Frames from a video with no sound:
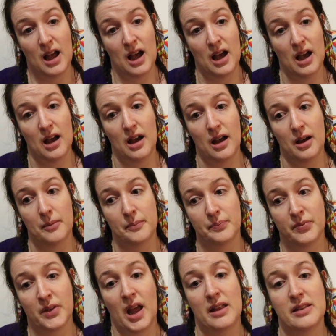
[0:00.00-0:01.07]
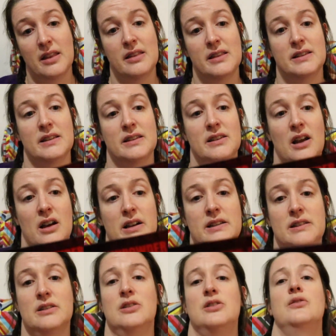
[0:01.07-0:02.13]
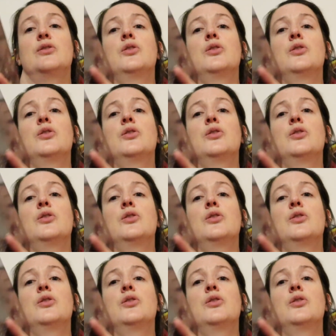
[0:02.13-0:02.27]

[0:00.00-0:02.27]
And then this is nice because you've